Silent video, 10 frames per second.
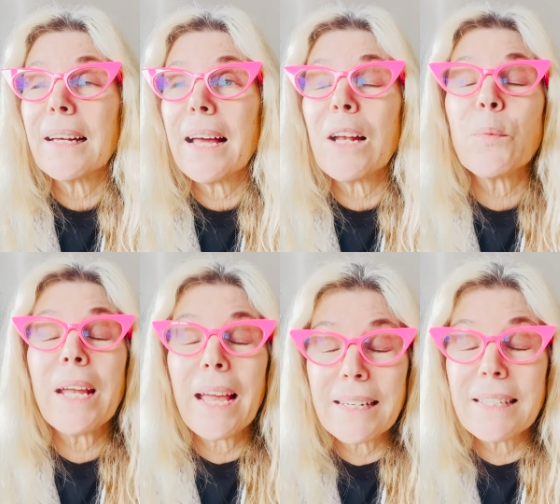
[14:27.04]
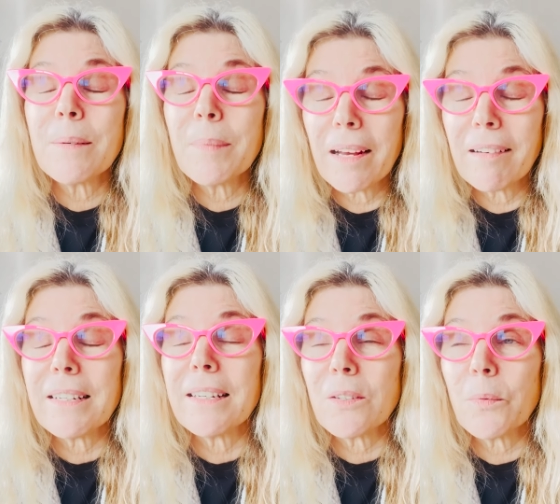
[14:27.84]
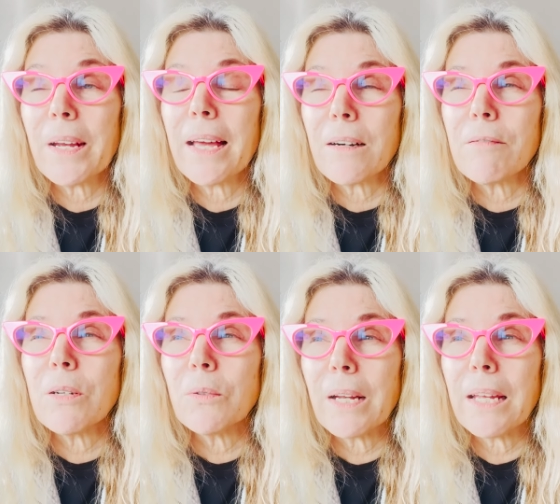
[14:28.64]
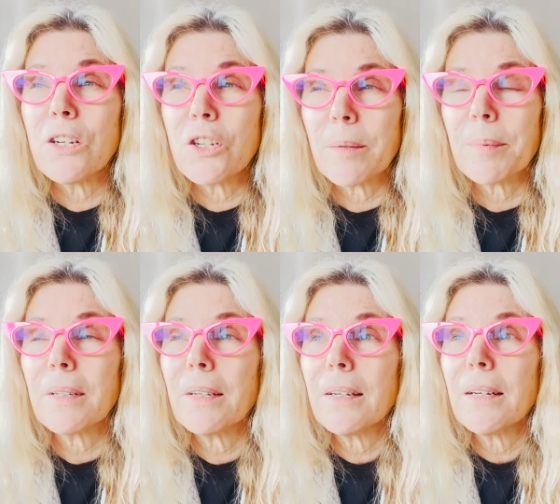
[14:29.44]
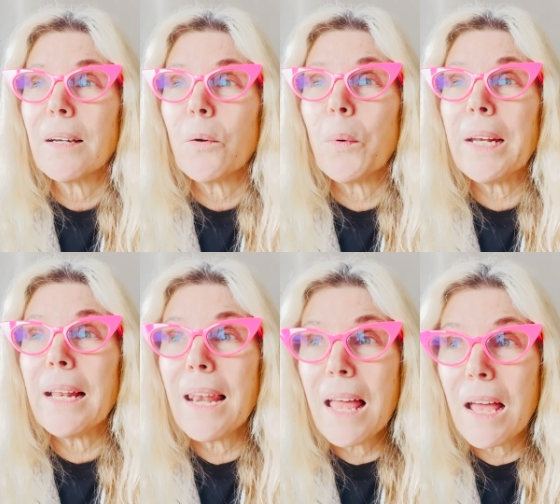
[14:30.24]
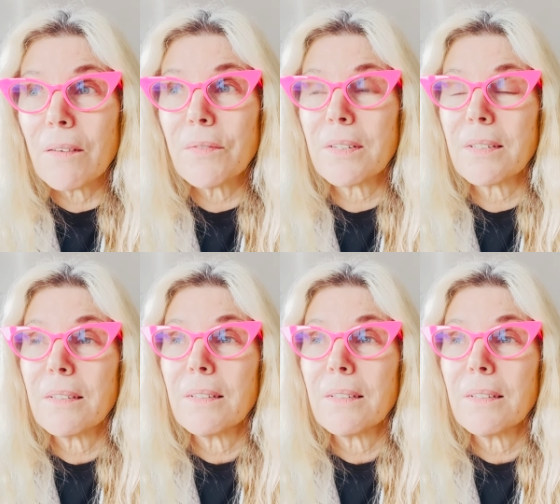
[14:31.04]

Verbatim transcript: and we had similarities. We had a real kinship. When he left,